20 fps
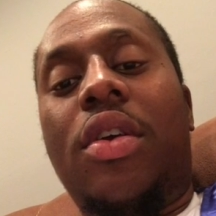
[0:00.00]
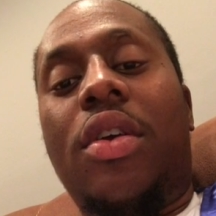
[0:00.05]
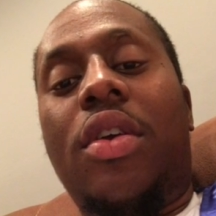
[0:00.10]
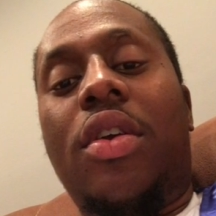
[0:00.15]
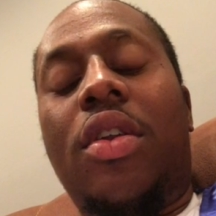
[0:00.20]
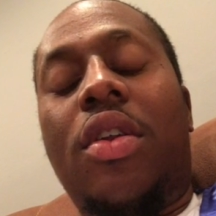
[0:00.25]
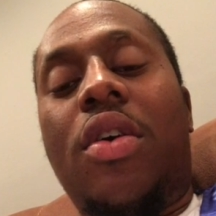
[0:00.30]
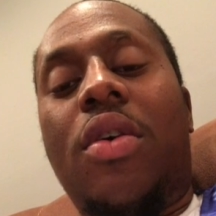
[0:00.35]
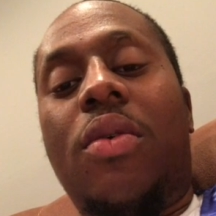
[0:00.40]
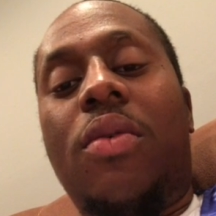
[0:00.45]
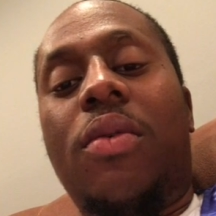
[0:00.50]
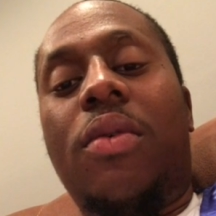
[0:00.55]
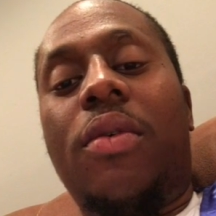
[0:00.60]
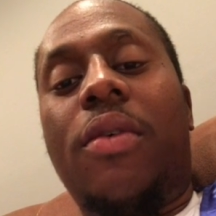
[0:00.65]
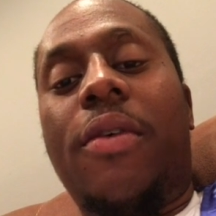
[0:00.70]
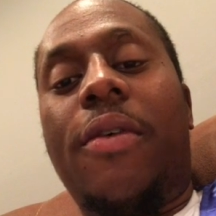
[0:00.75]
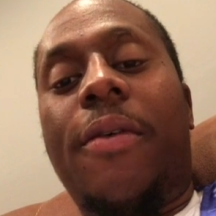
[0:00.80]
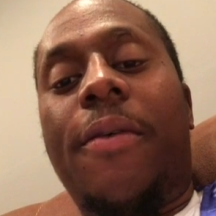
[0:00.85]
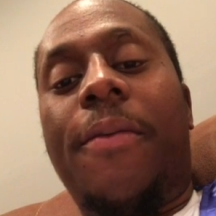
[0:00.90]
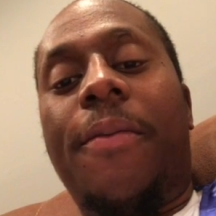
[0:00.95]
you know.
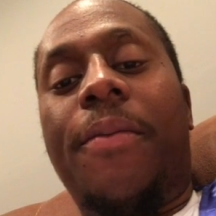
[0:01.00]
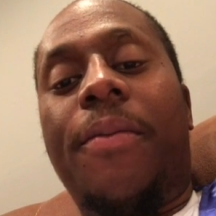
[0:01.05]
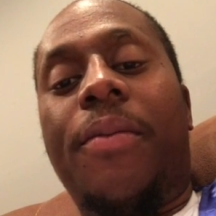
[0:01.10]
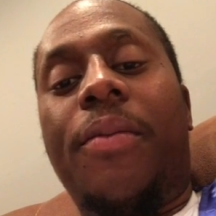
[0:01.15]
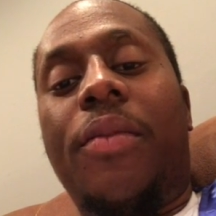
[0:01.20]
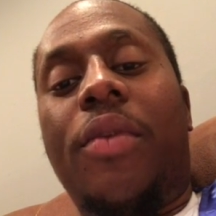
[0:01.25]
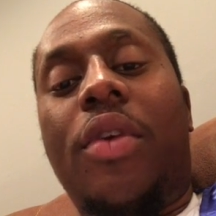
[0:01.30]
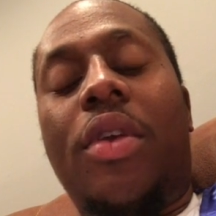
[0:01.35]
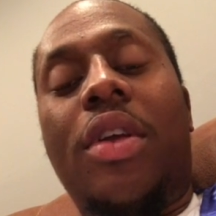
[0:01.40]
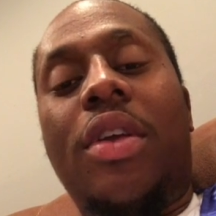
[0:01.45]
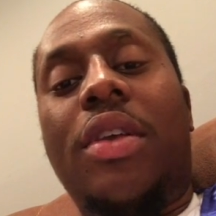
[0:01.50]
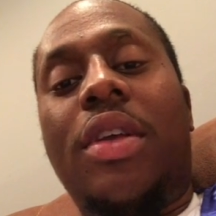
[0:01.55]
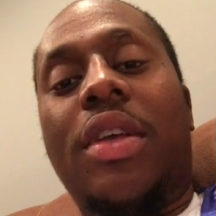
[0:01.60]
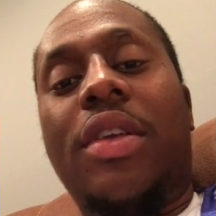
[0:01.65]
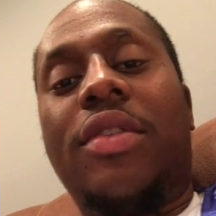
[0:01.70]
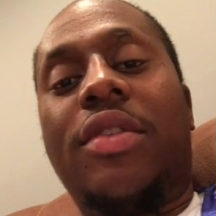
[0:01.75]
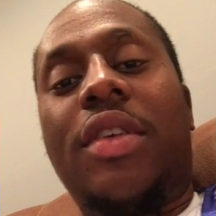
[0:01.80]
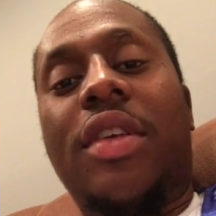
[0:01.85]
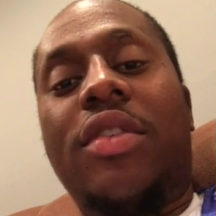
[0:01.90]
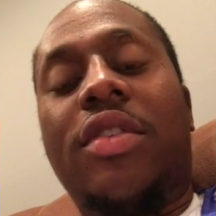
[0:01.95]
It,
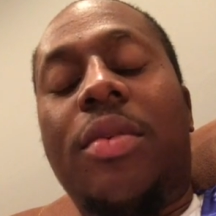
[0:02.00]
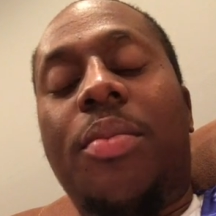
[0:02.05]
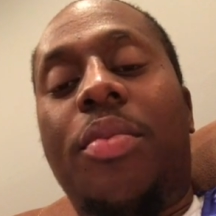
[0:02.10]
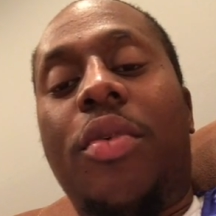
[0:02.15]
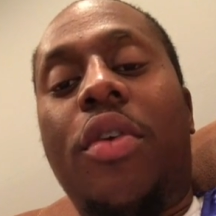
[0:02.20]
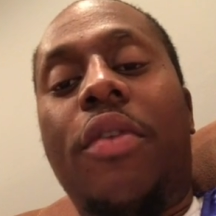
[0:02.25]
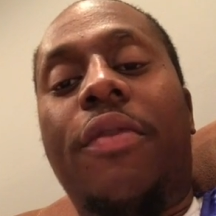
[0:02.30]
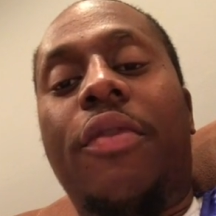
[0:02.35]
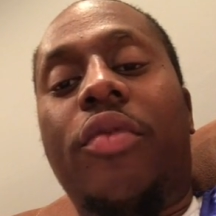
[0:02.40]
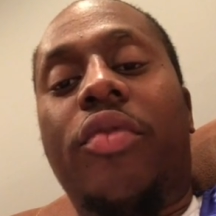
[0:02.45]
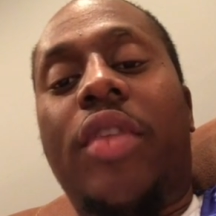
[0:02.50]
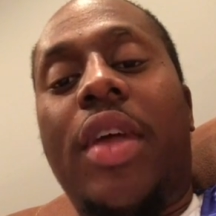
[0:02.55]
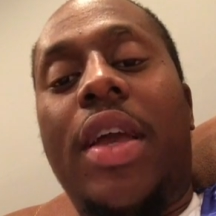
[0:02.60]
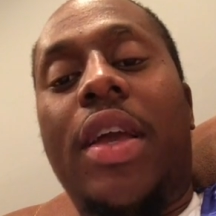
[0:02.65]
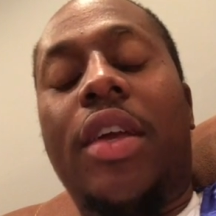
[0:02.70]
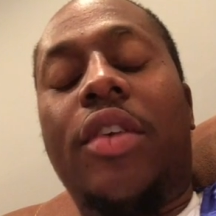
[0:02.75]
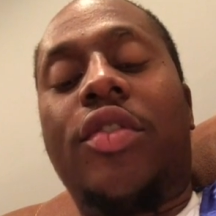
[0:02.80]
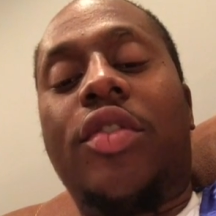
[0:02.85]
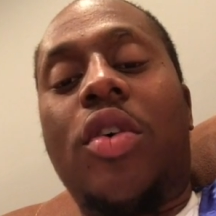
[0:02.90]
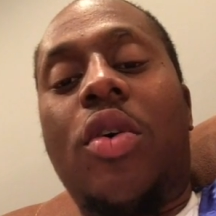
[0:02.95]
it's it's a beautiful
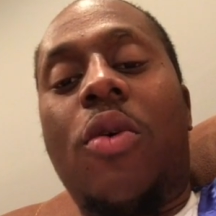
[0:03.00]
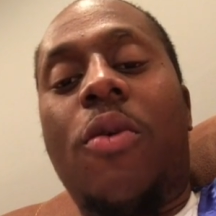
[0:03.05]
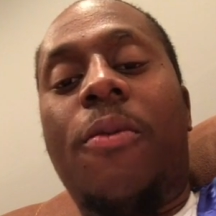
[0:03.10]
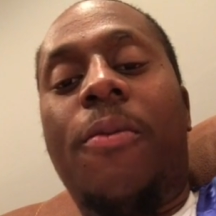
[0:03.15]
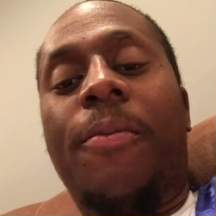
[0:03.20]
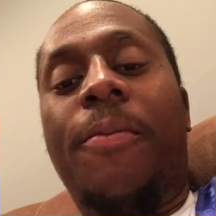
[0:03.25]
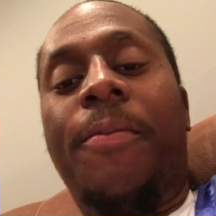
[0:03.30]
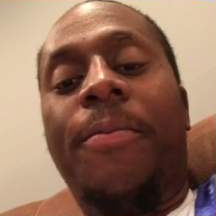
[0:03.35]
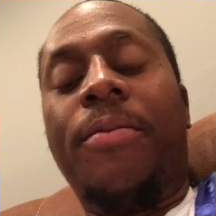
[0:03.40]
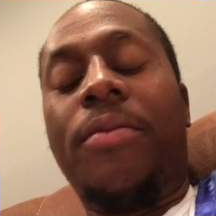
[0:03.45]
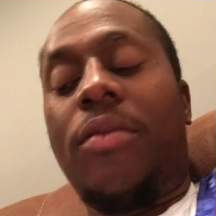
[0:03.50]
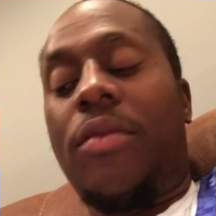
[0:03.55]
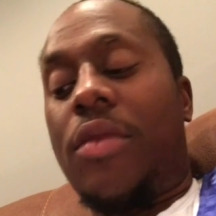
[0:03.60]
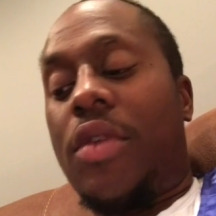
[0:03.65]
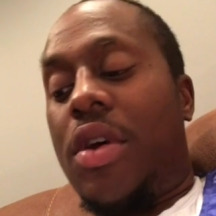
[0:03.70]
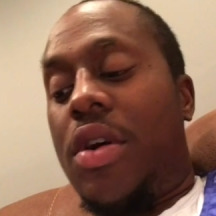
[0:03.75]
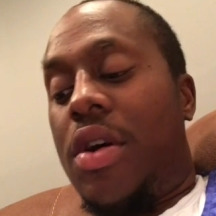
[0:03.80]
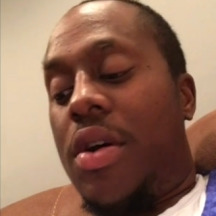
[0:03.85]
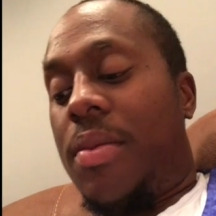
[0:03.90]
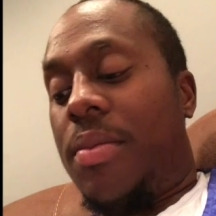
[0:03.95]
thing. So
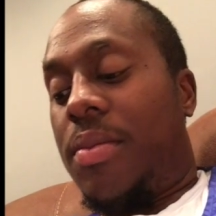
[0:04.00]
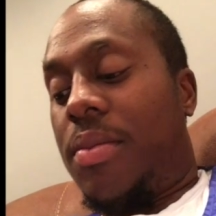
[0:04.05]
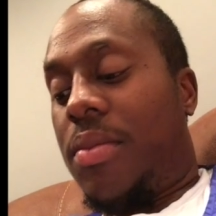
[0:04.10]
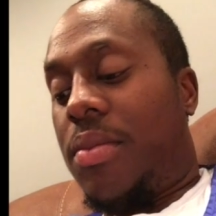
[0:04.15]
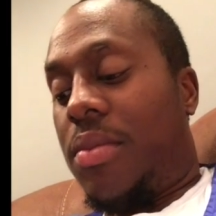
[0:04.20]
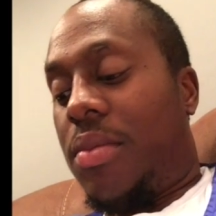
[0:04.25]
um